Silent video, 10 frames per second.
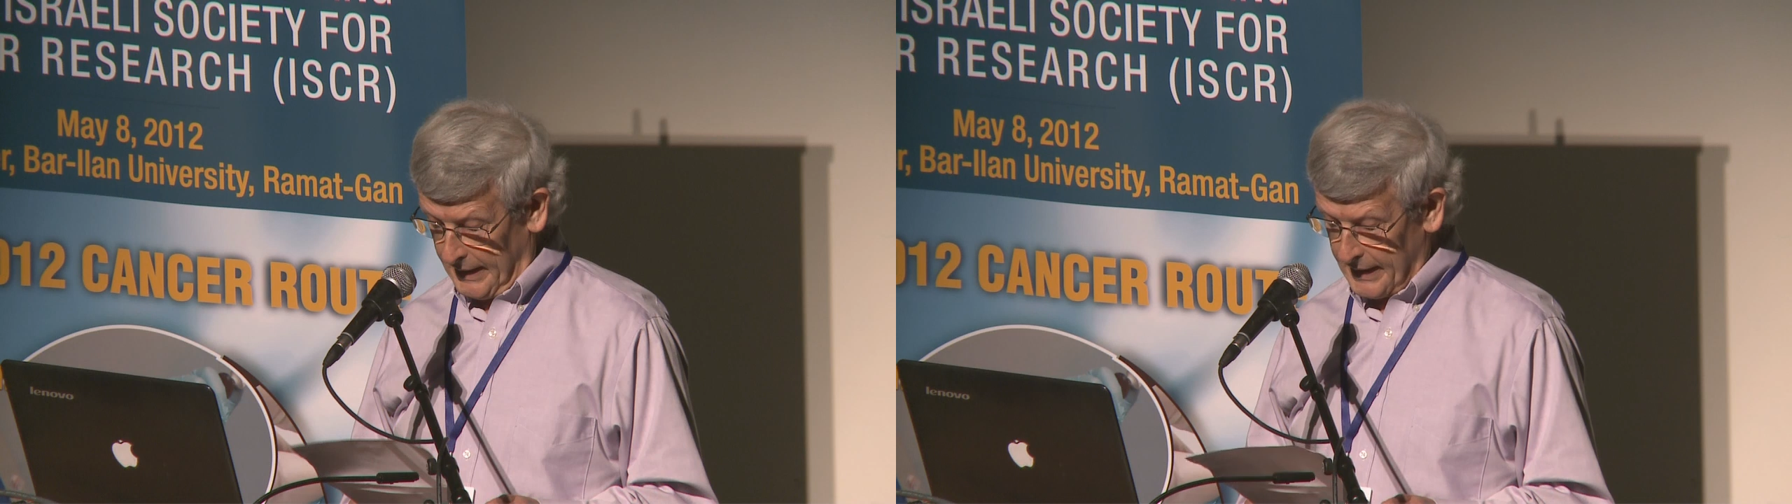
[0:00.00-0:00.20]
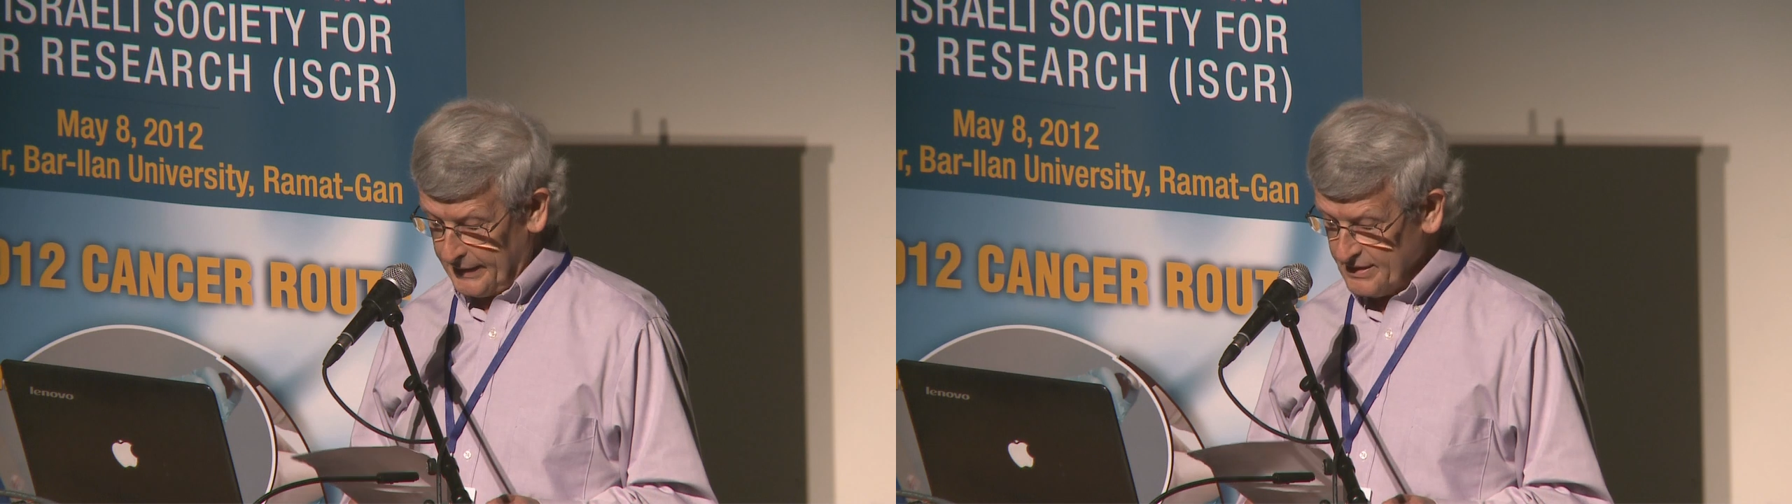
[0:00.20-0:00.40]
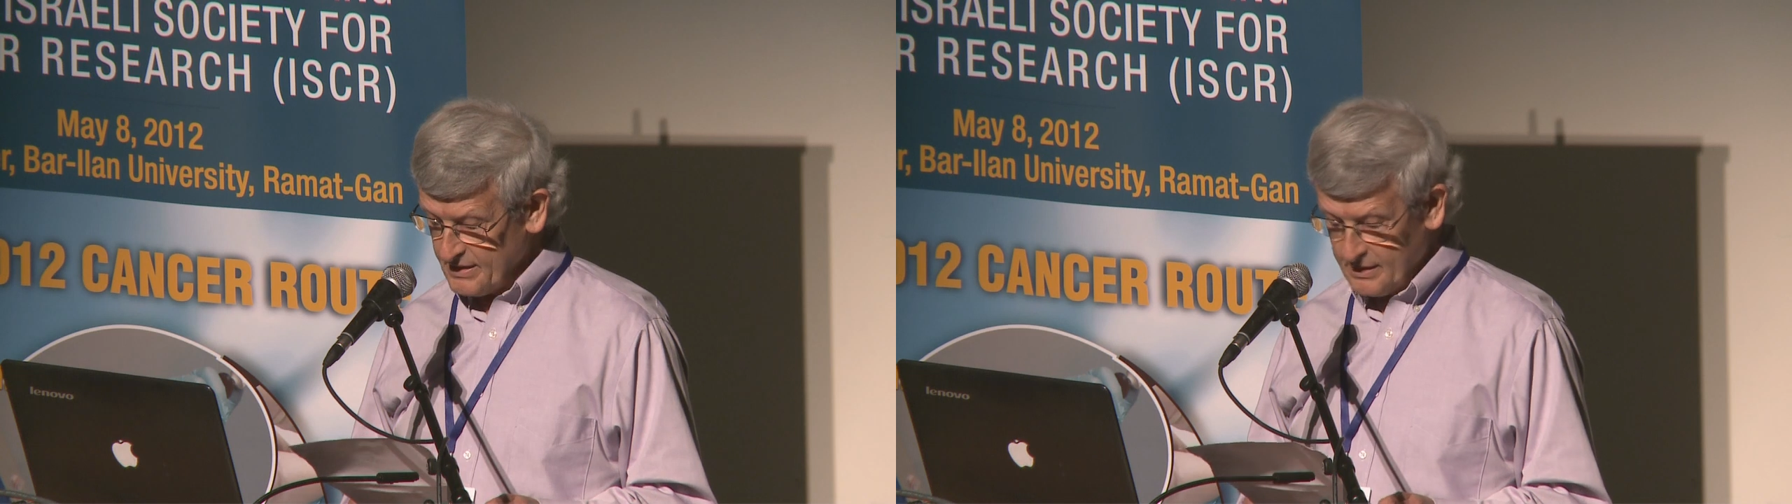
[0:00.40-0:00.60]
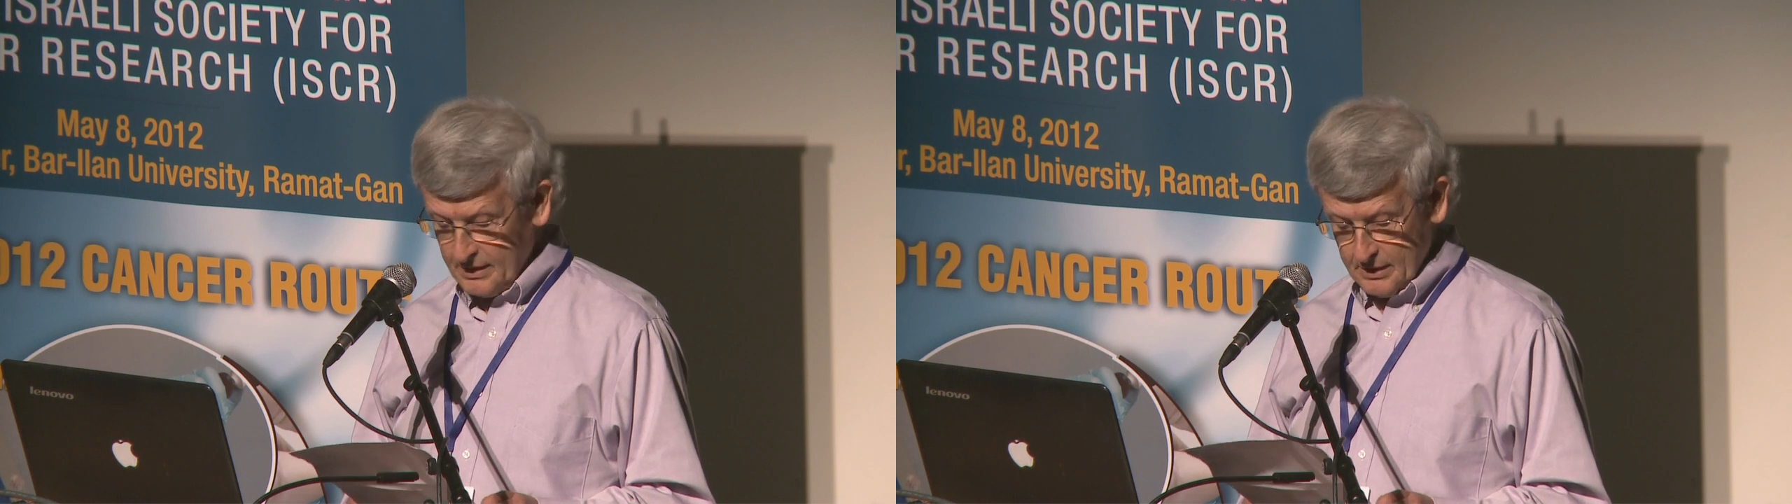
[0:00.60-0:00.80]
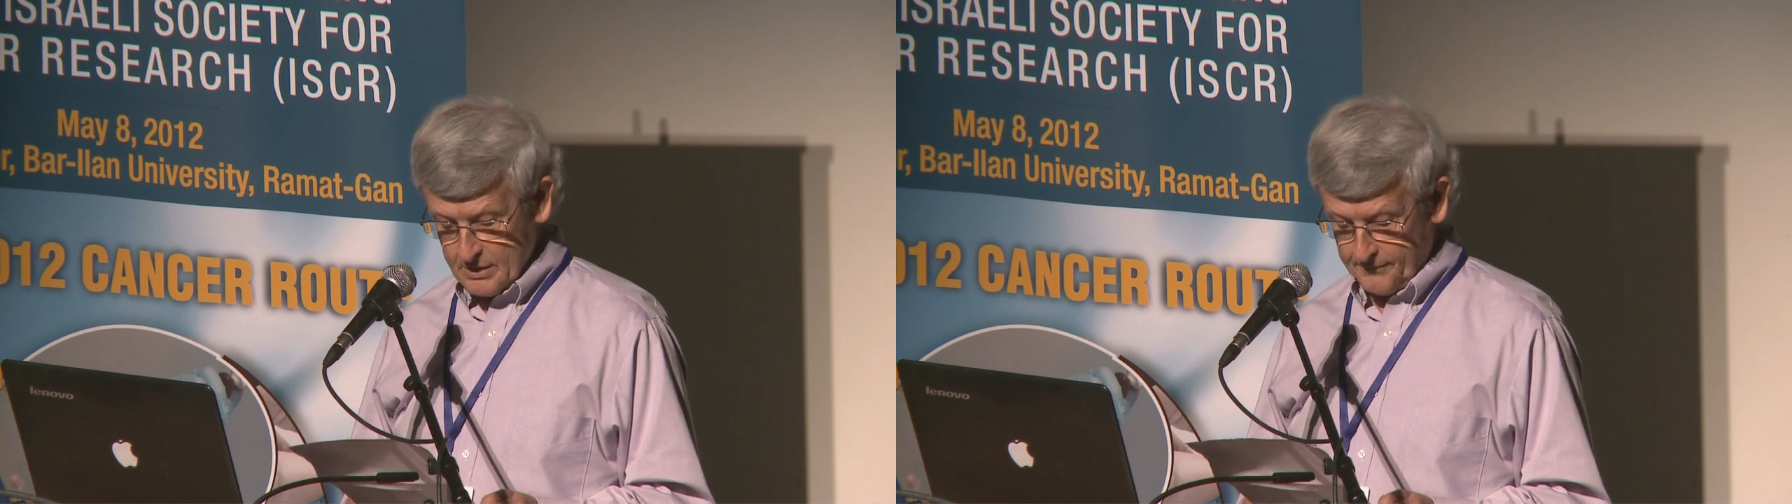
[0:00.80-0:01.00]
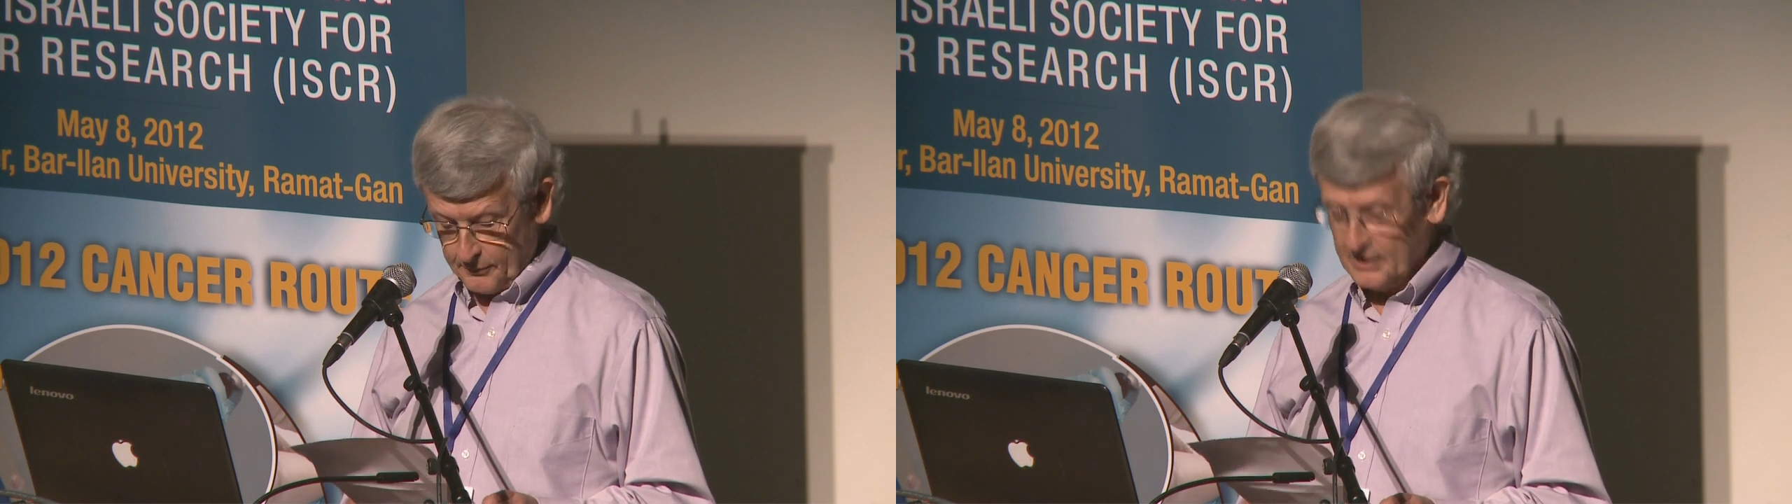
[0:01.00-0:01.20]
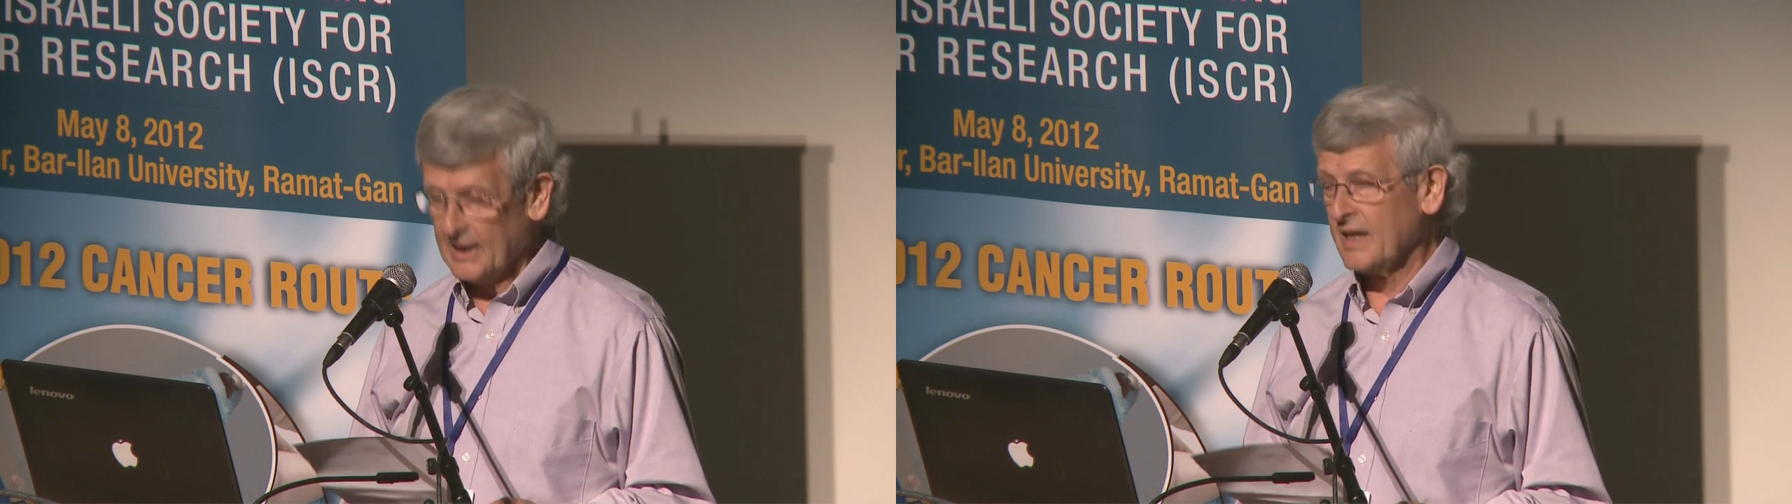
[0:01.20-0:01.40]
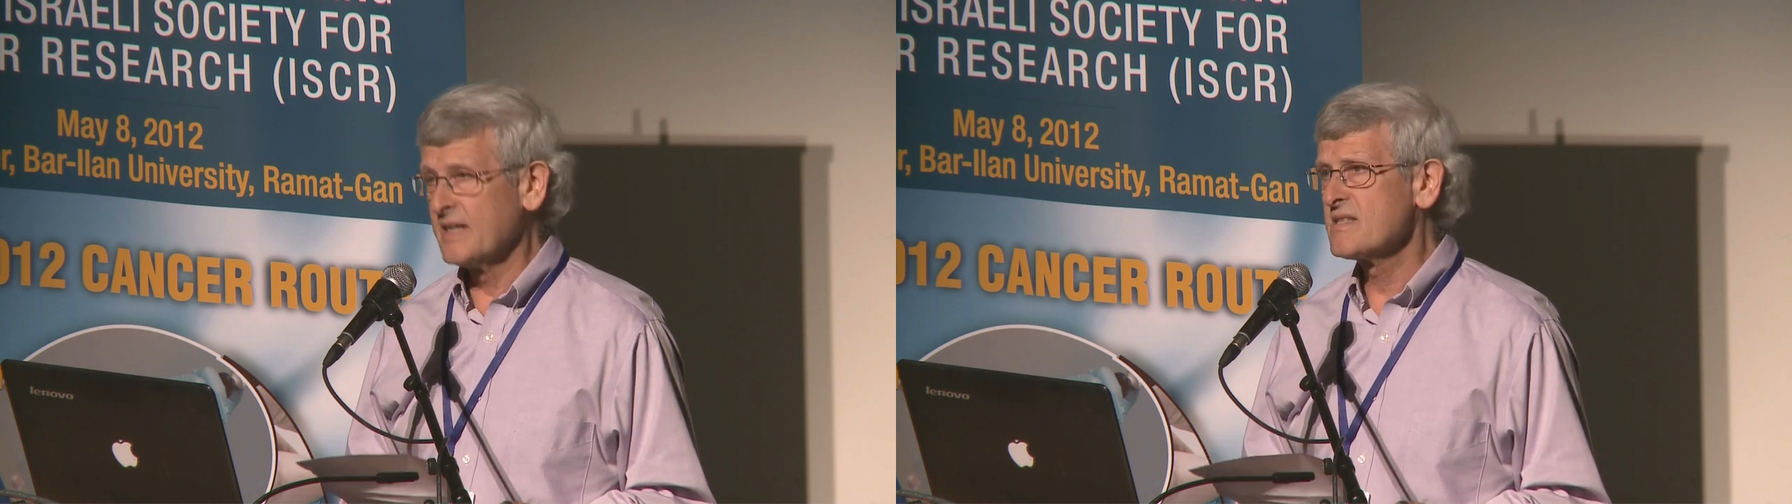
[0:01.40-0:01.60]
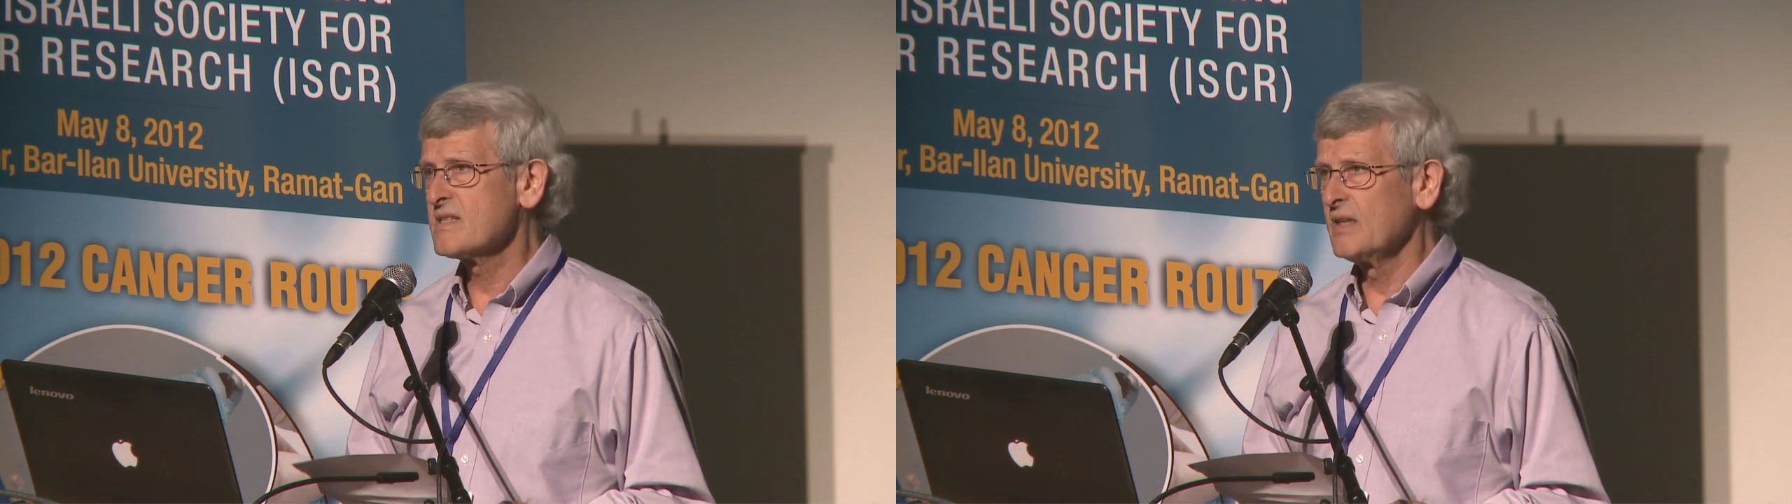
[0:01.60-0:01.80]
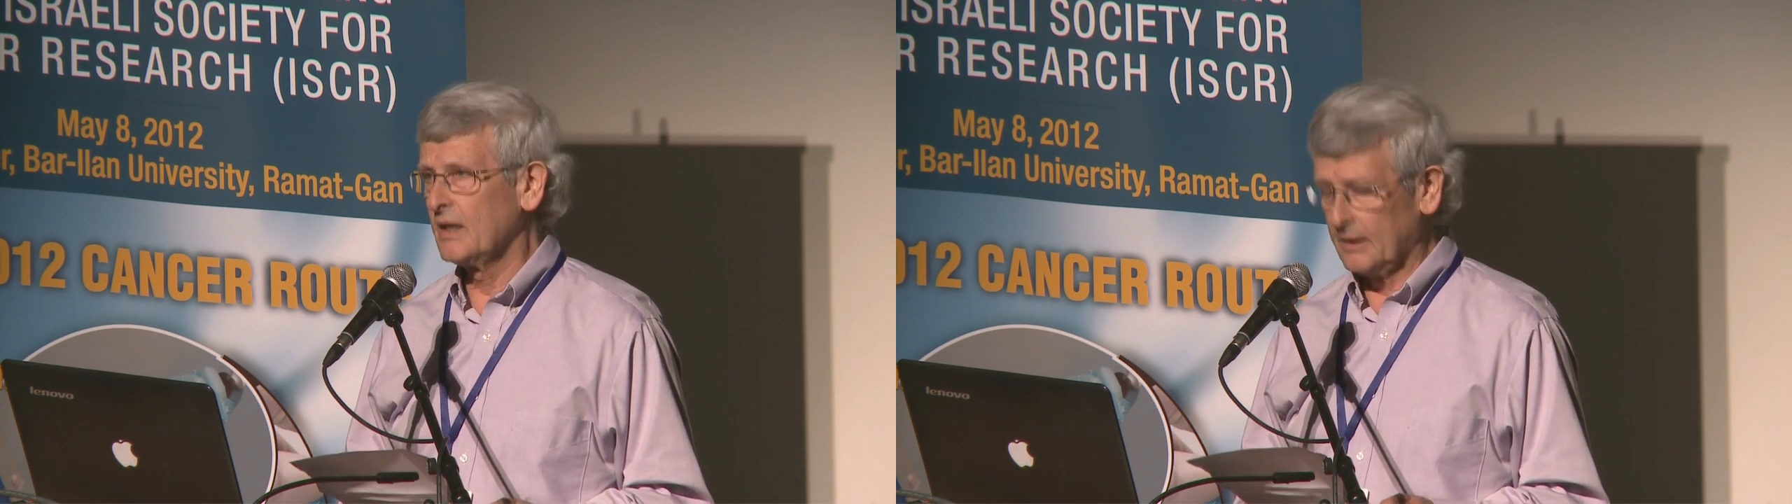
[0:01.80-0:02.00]
and his deeds for the
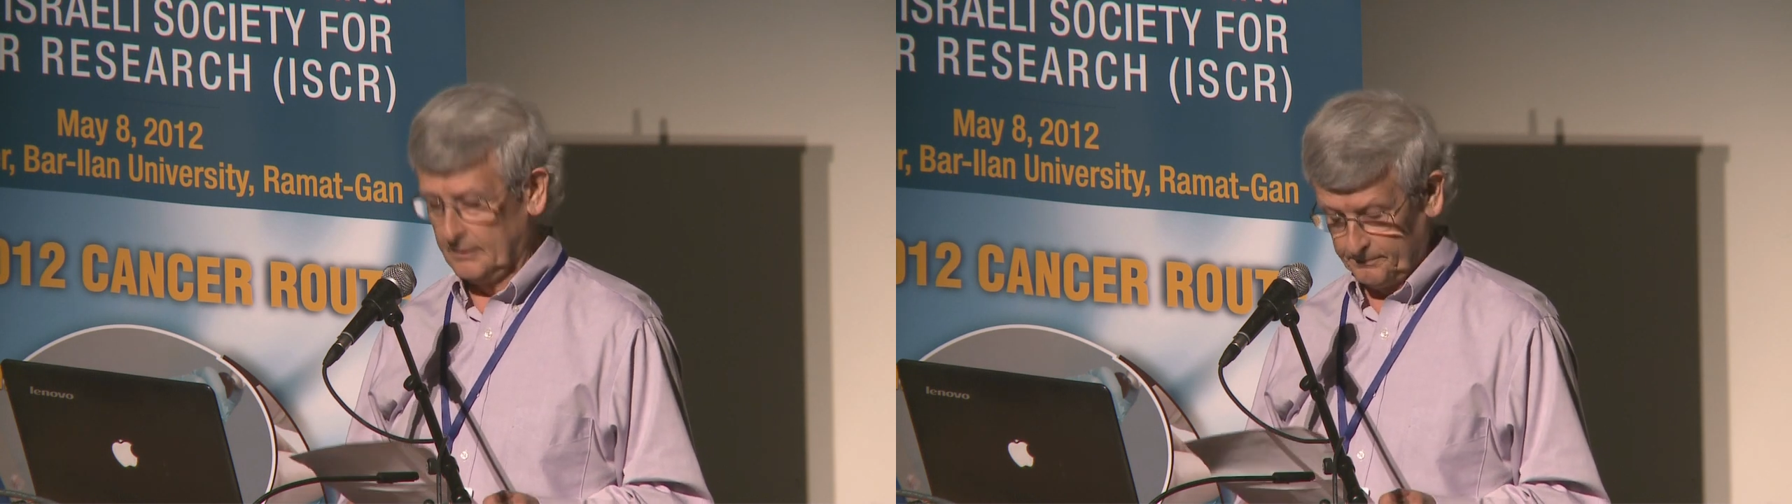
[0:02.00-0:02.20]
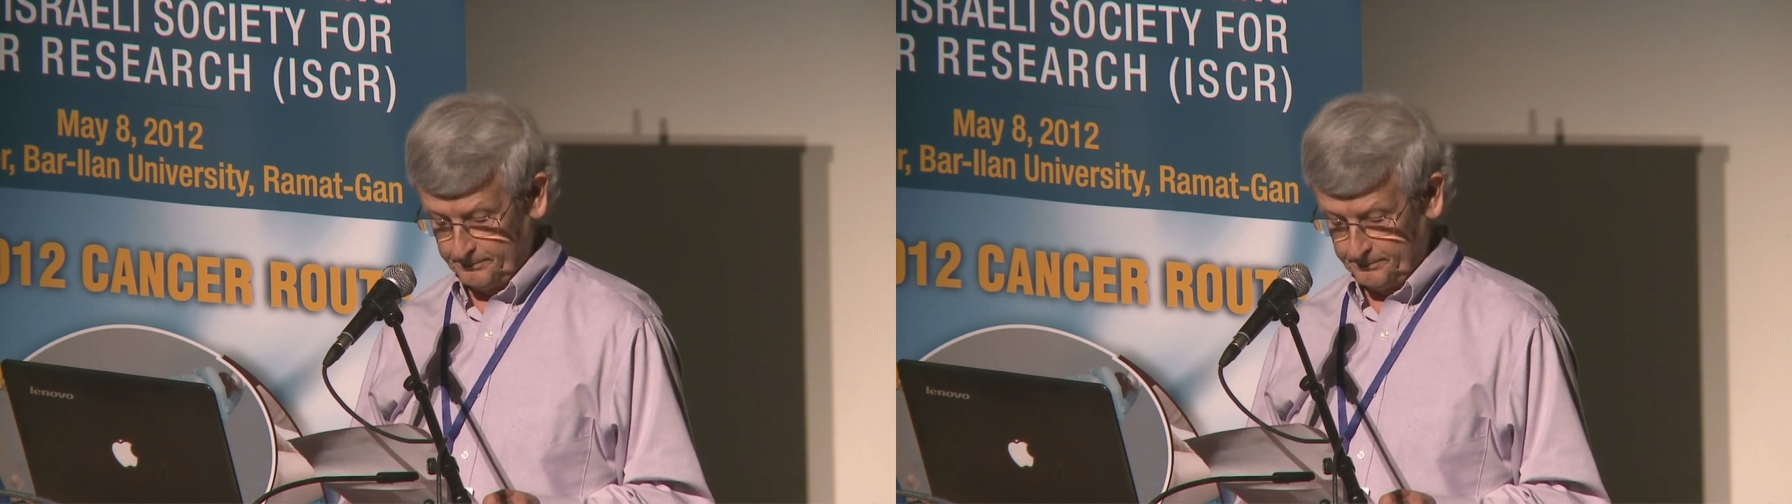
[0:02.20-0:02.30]
ISCR.